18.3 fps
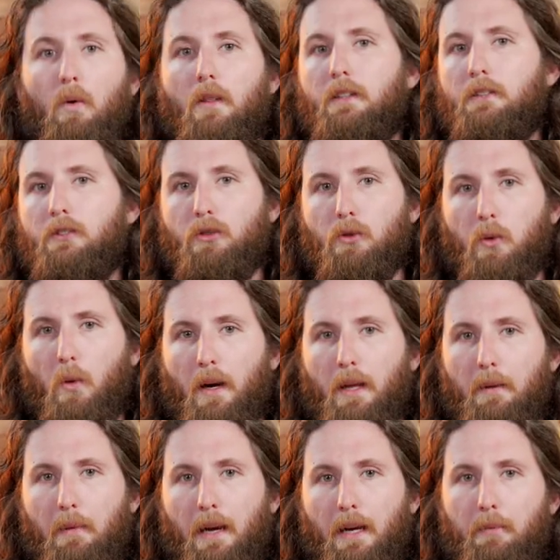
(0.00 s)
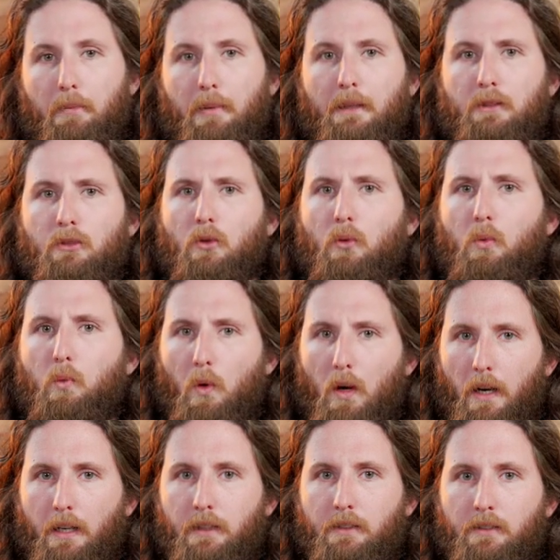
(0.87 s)
With its 20 megapixel
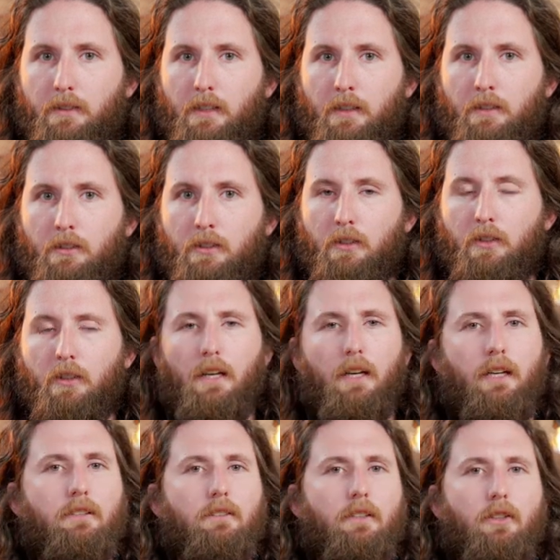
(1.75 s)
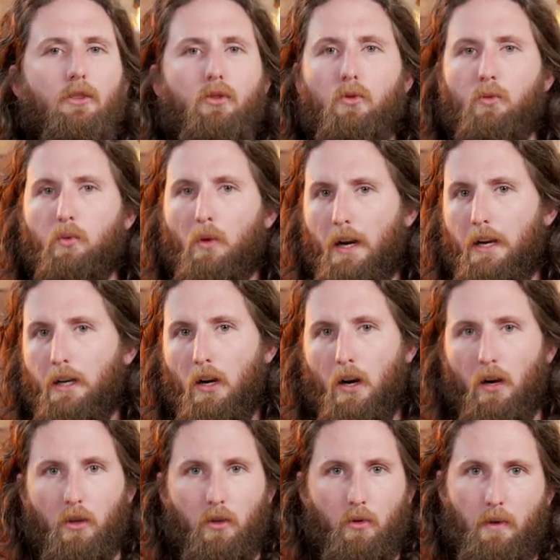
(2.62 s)
1-inch sensor, it's a great
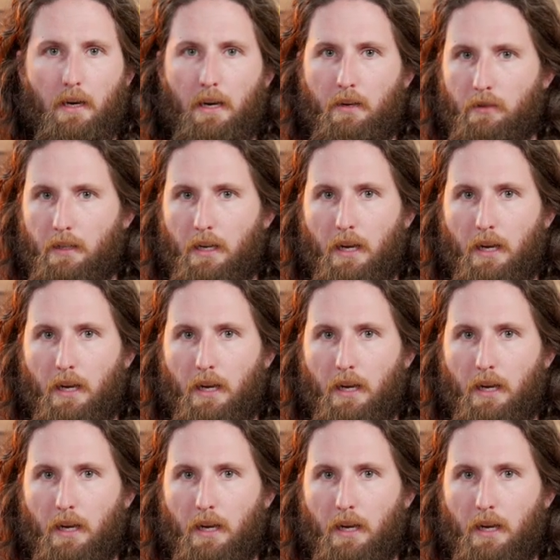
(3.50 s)
all-around